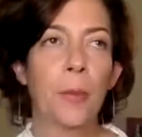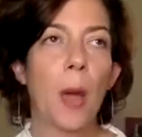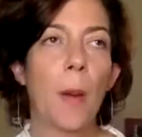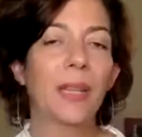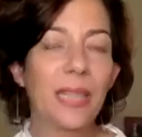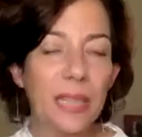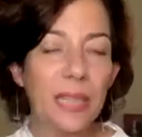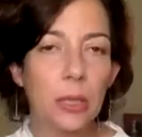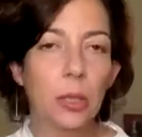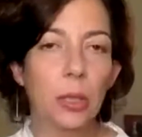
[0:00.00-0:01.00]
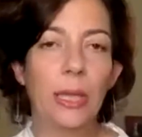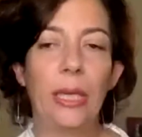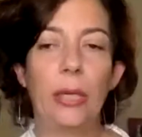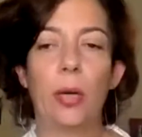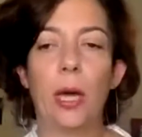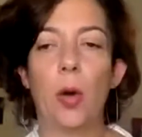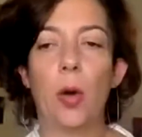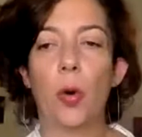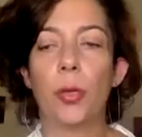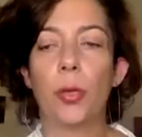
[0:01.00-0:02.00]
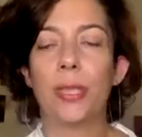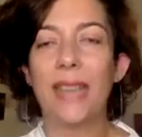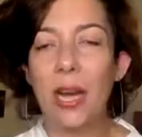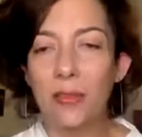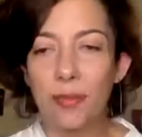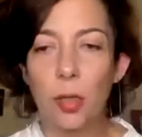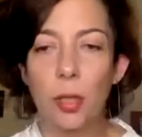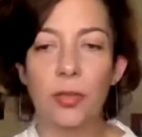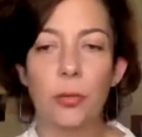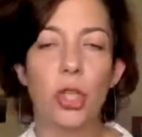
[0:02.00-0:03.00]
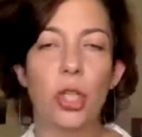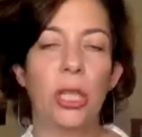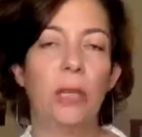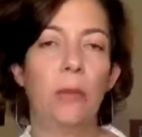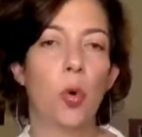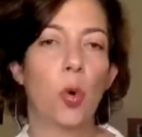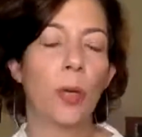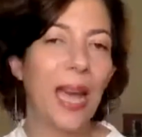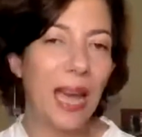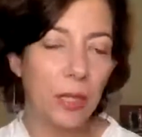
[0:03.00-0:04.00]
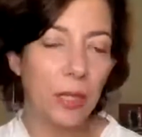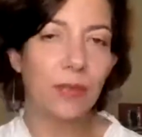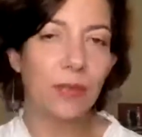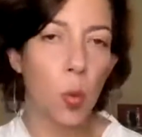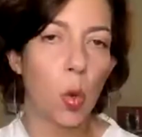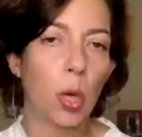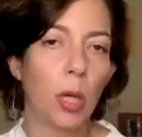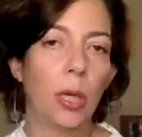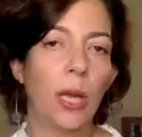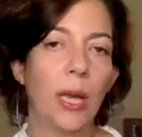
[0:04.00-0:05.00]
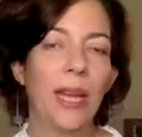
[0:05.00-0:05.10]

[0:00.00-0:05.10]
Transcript: a political era or the downfall of a regime or the end of a war,